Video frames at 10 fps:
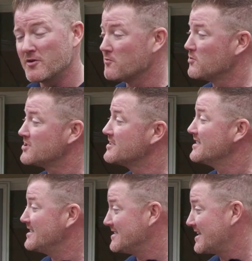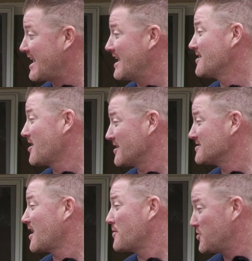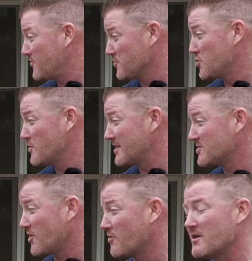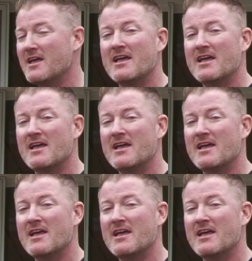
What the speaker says: in which cities cannot stop you from doing so.